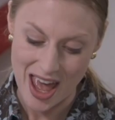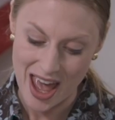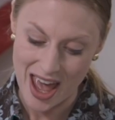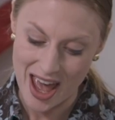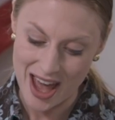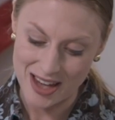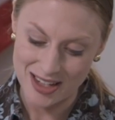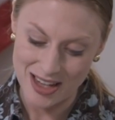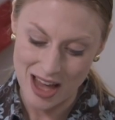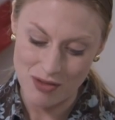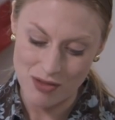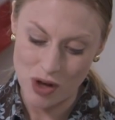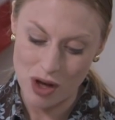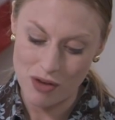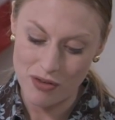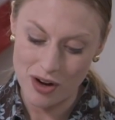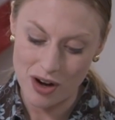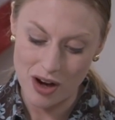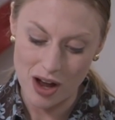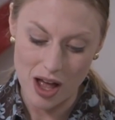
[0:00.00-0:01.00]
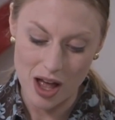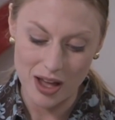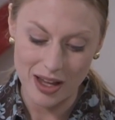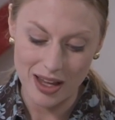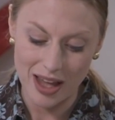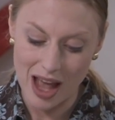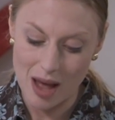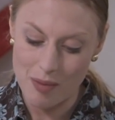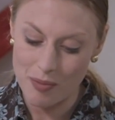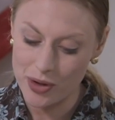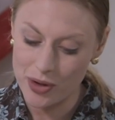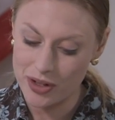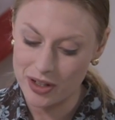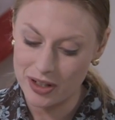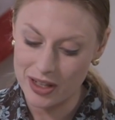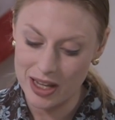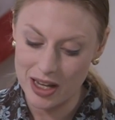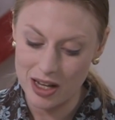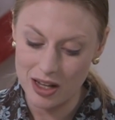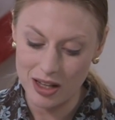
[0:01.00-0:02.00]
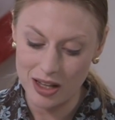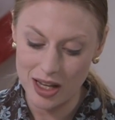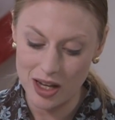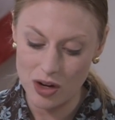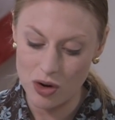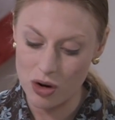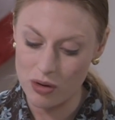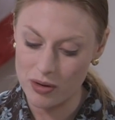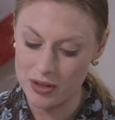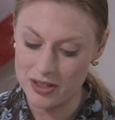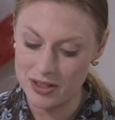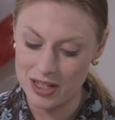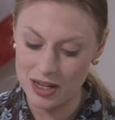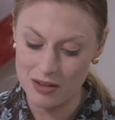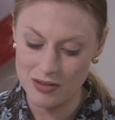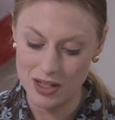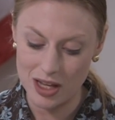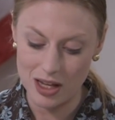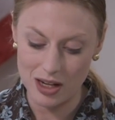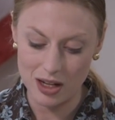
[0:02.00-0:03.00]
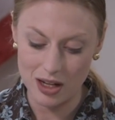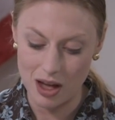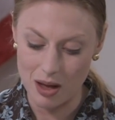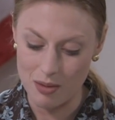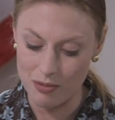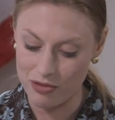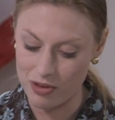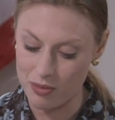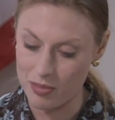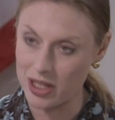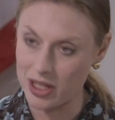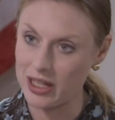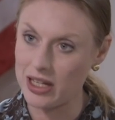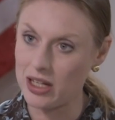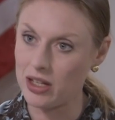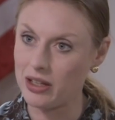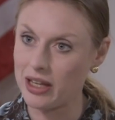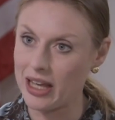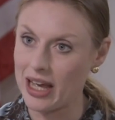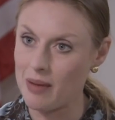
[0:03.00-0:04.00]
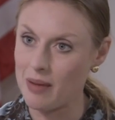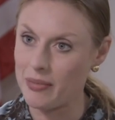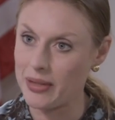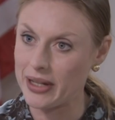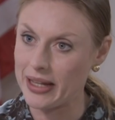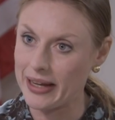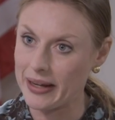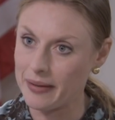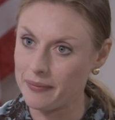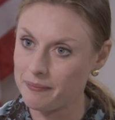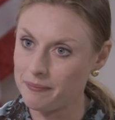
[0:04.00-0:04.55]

And have you ever gambled illegally or received income from illegal gambling?